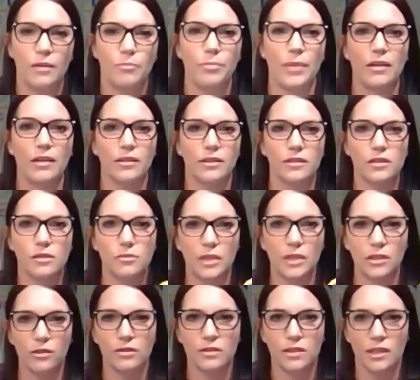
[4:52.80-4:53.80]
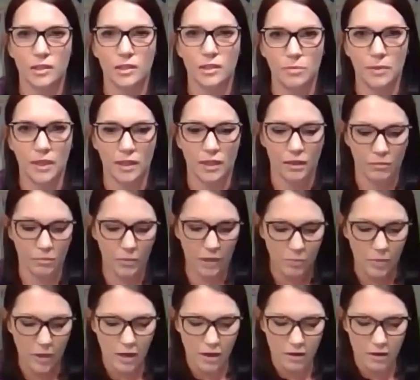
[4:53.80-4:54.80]
balanced meals like spaghetti and
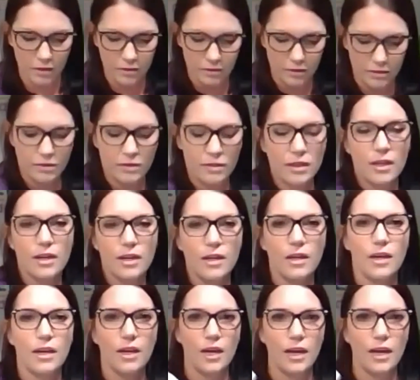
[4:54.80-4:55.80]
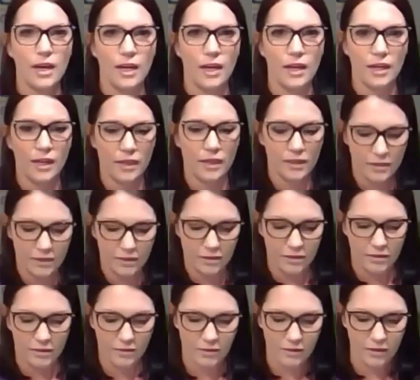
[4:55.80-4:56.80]
meatballs, eggs,
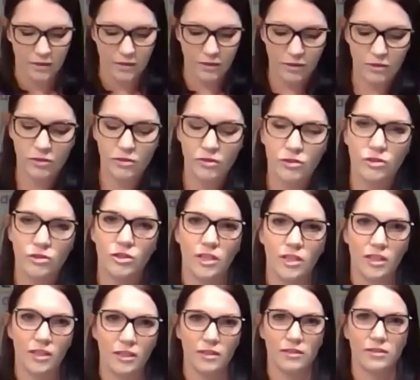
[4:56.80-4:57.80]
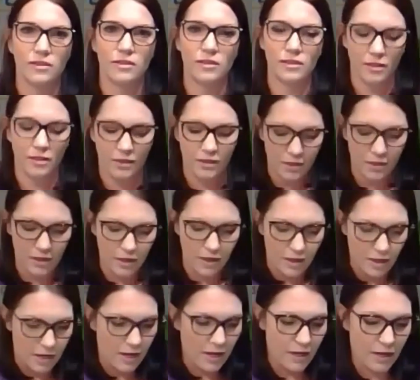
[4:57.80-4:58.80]
cheese,
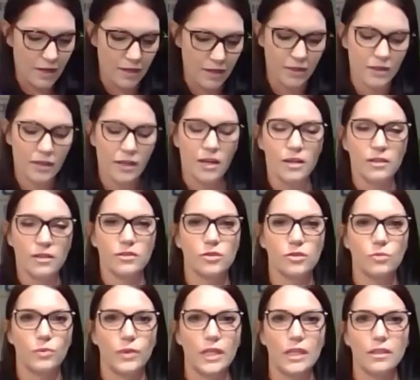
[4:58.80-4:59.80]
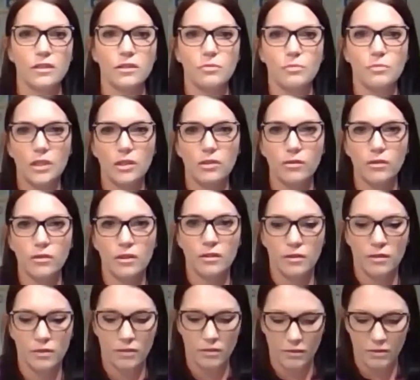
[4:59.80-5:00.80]
and unsweetened milk
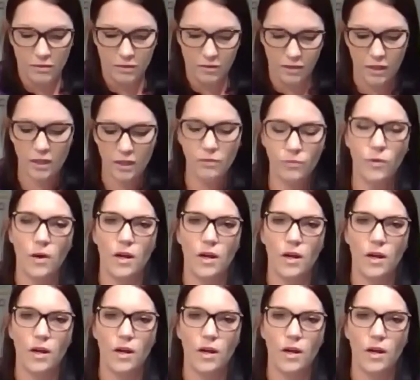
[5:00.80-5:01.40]
and